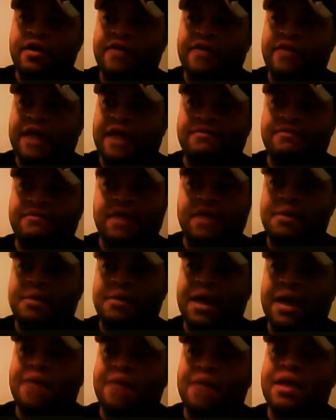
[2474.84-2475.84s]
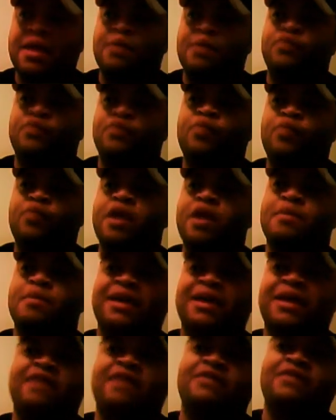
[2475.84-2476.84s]
tag team match,
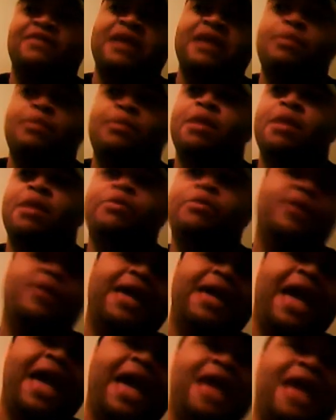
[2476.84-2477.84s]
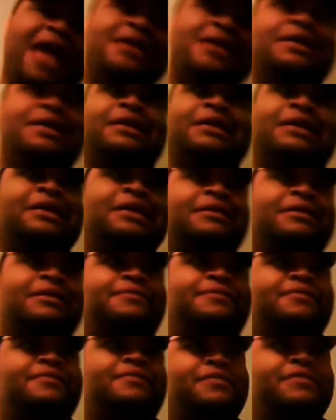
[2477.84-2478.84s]
intergender tag team match,
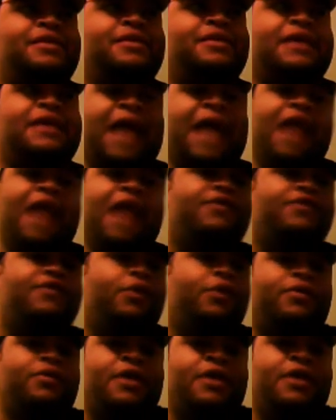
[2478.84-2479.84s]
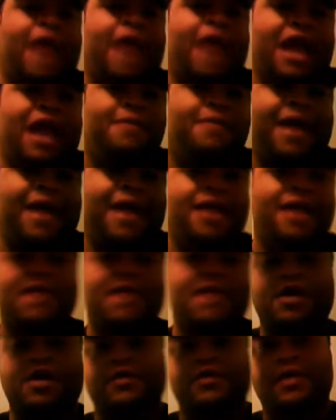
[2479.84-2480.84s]
and I think the fans were looking forward. I
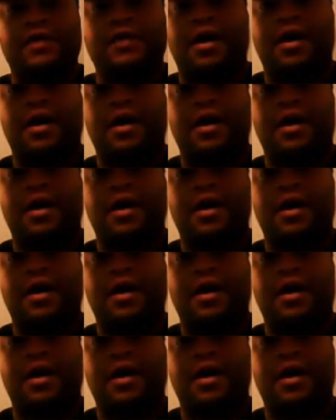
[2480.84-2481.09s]
won't say looking